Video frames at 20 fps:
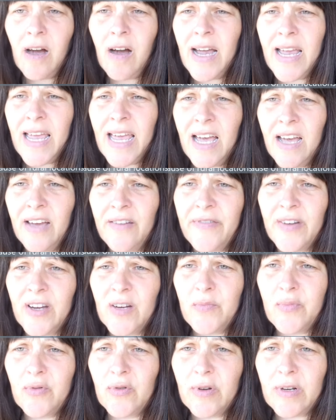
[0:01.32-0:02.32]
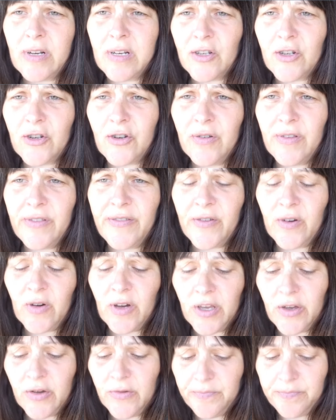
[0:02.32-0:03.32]
I have a brutal truth for
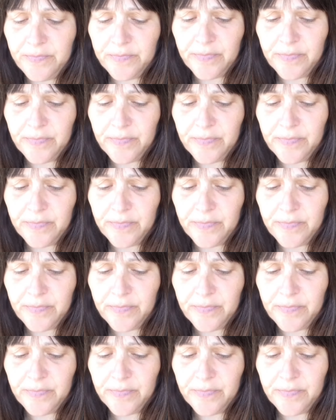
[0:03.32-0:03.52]
you.